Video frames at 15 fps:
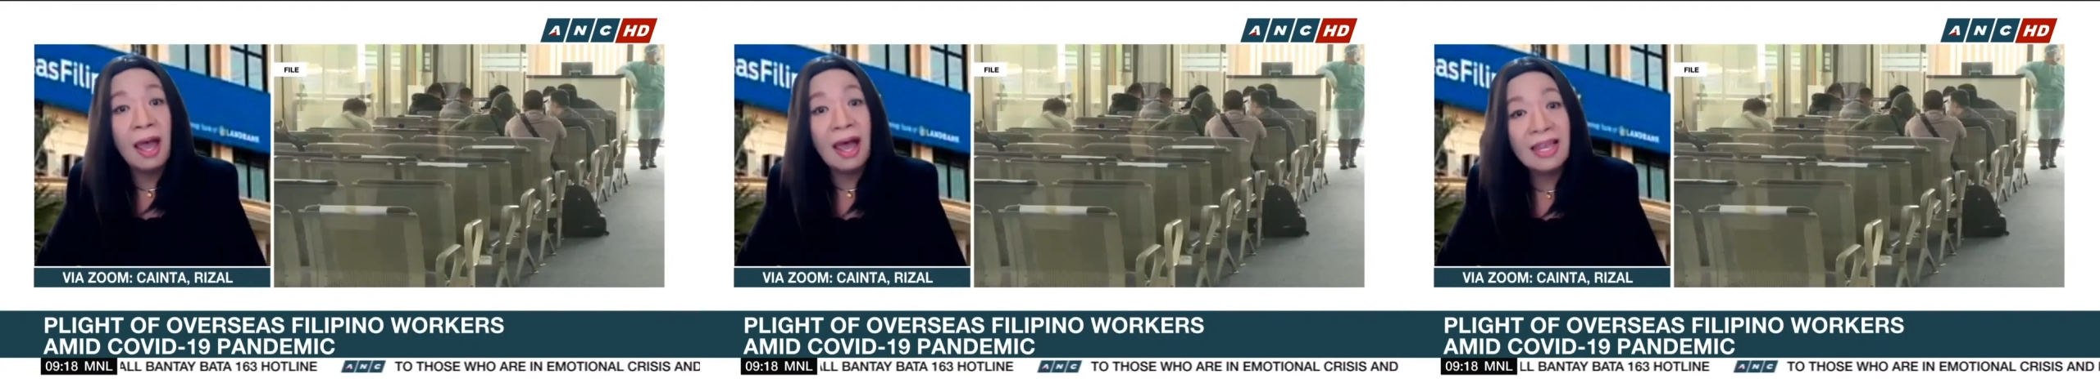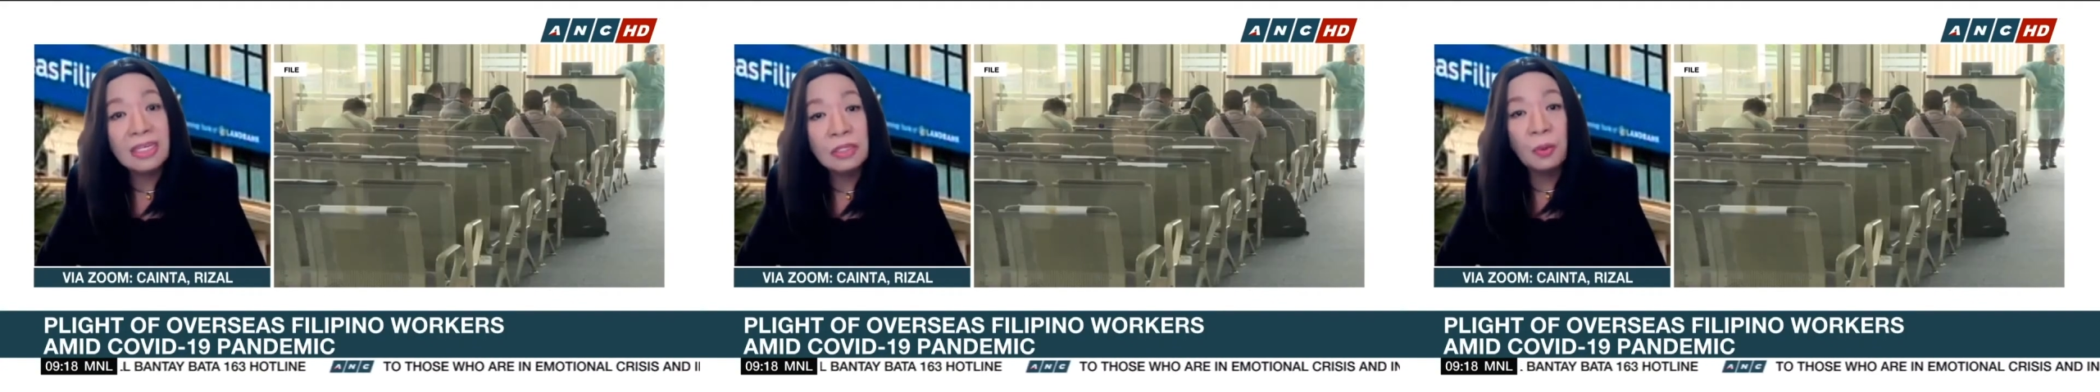
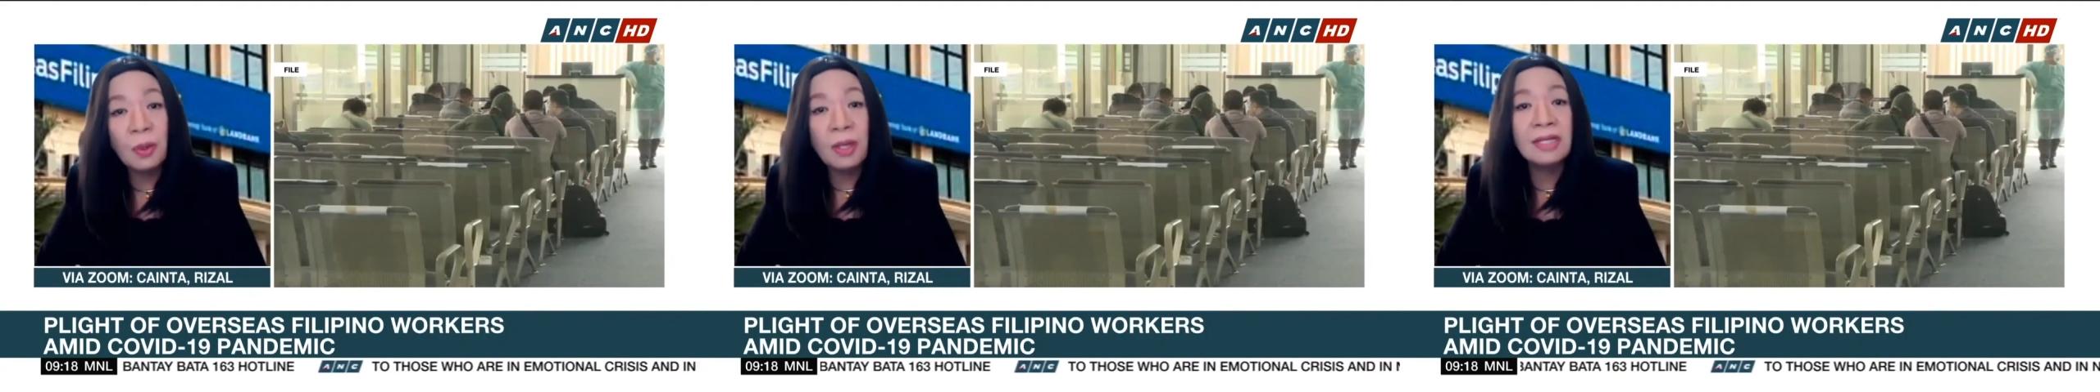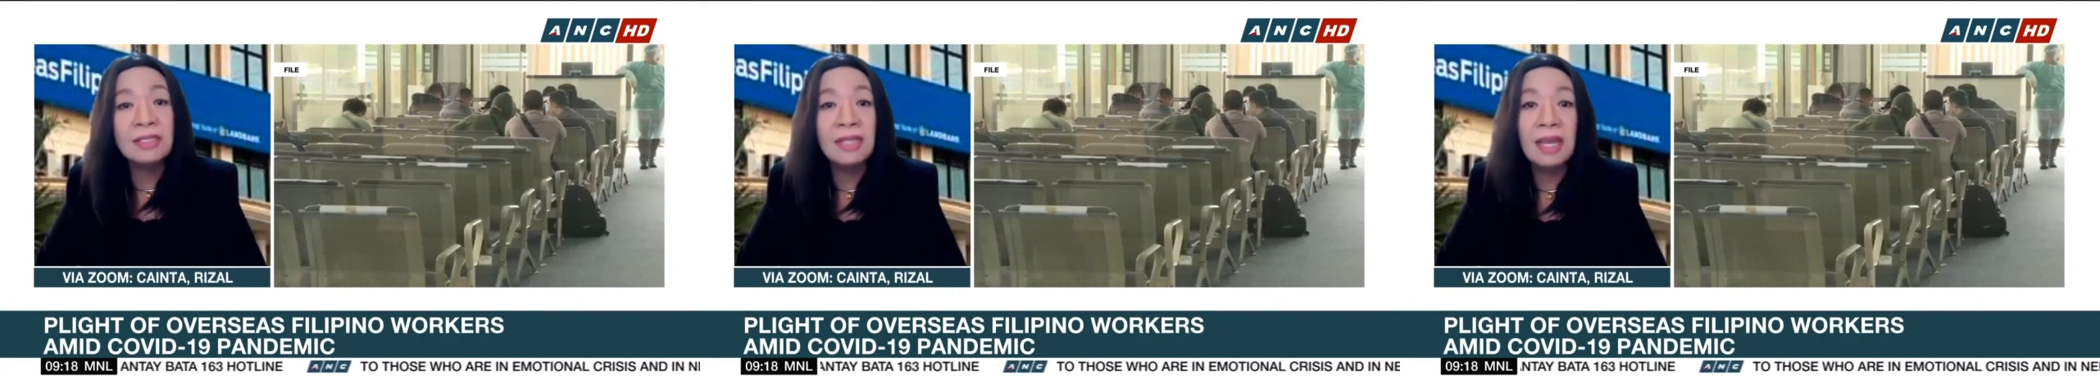as
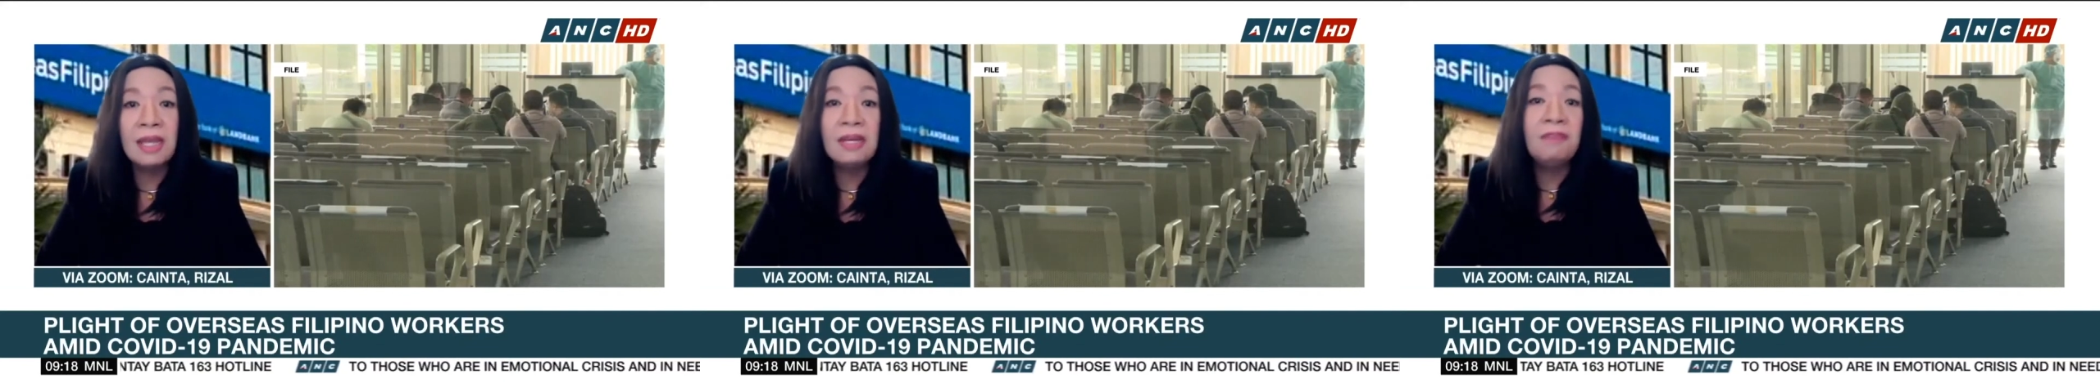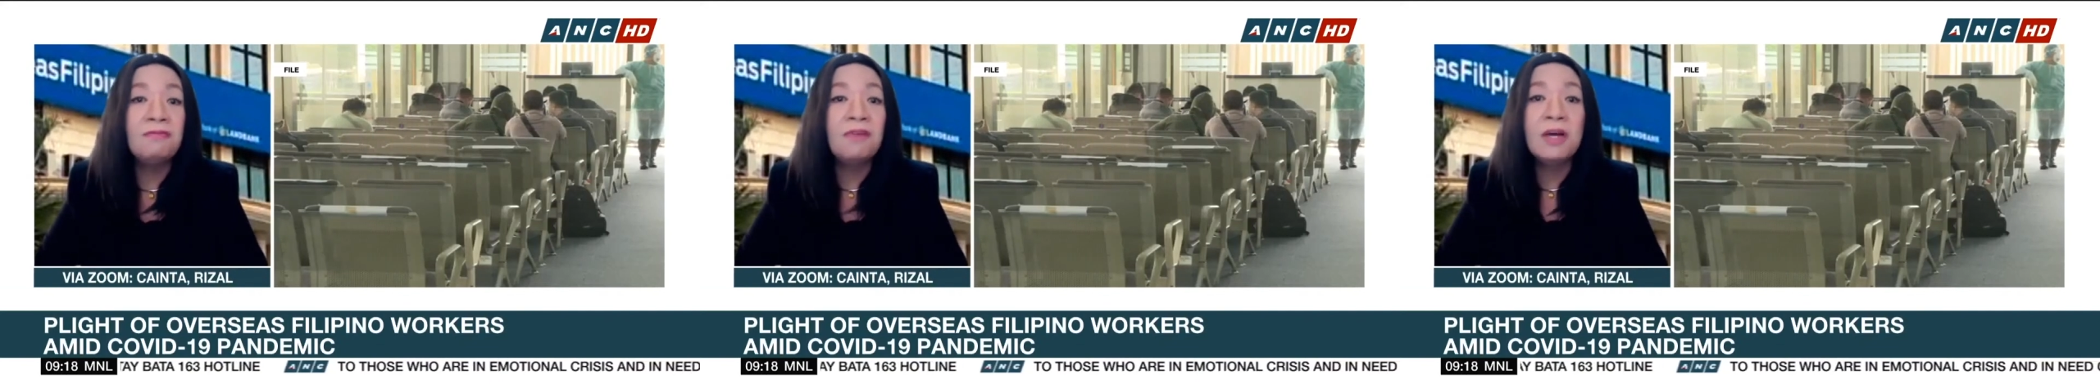well as
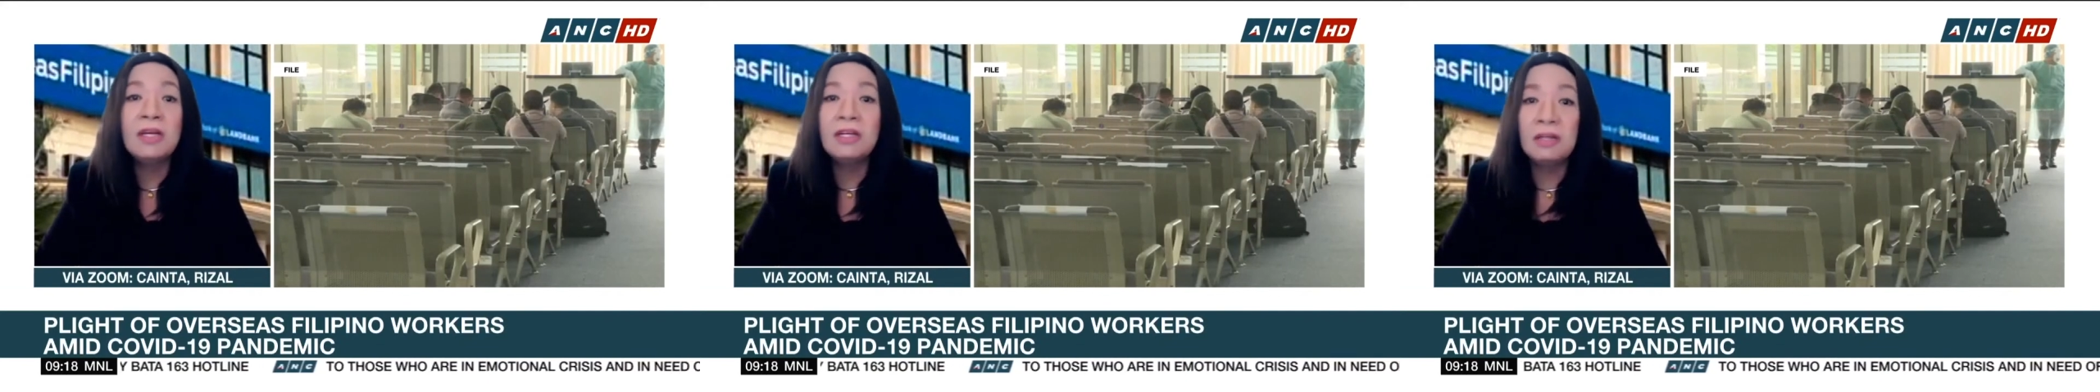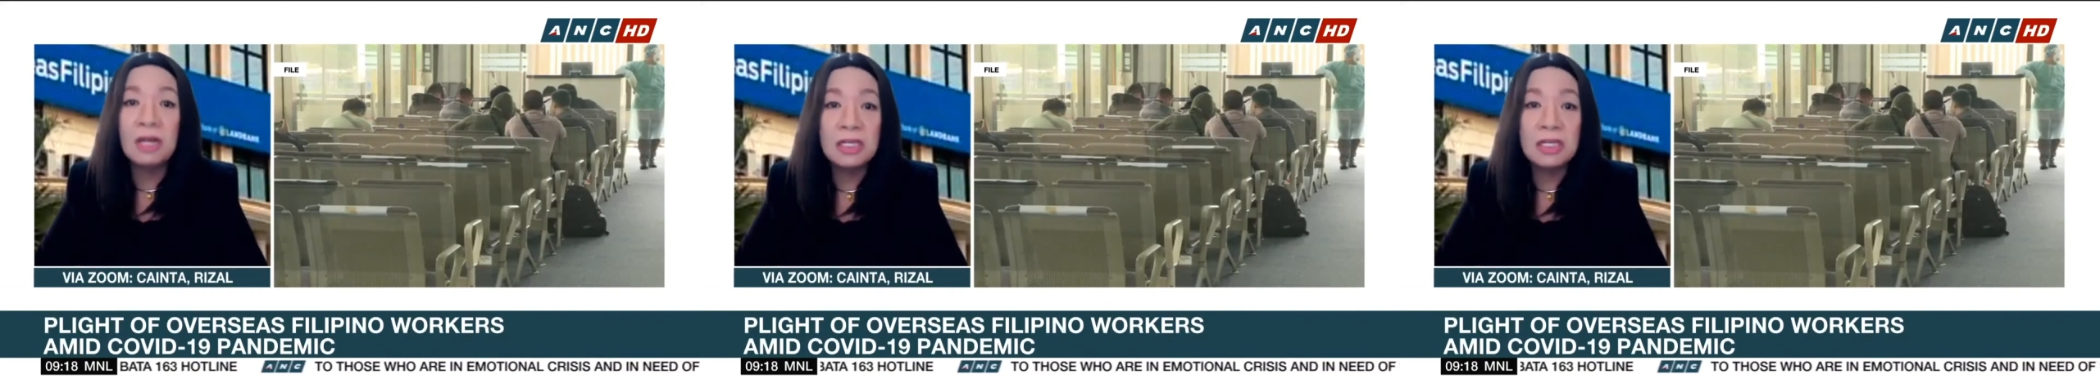any fund